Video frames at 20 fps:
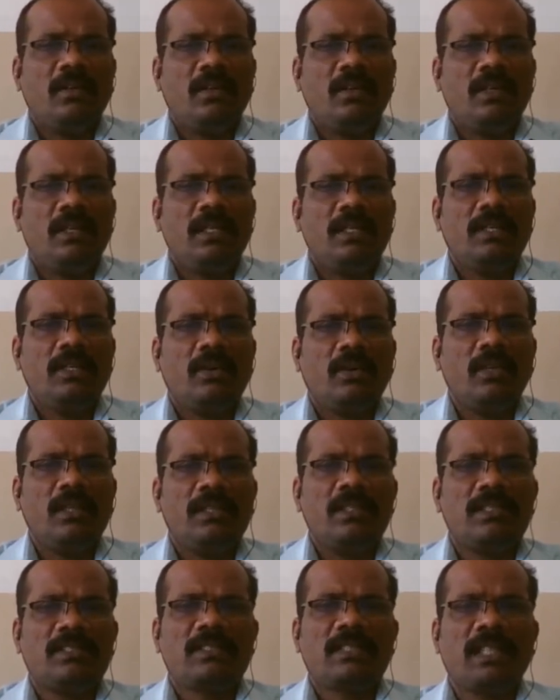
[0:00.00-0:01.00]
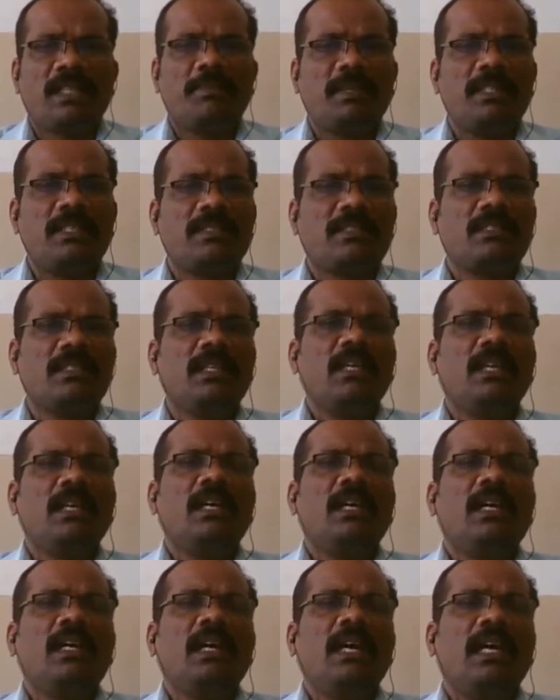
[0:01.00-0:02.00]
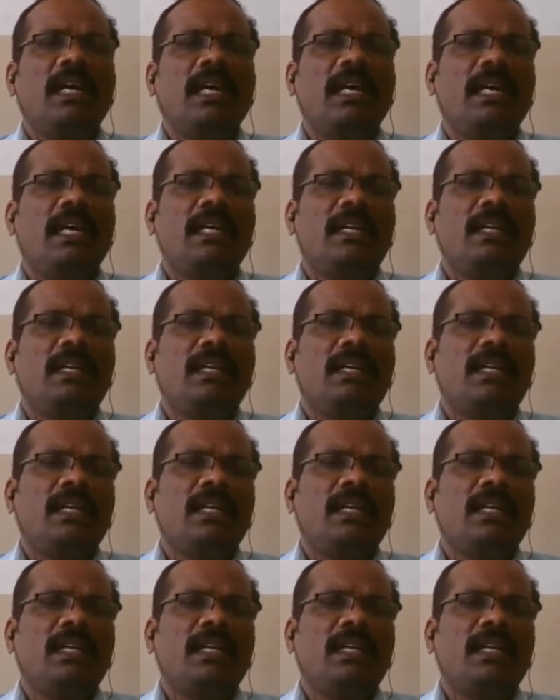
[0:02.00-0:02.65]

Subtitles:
in all these segments. And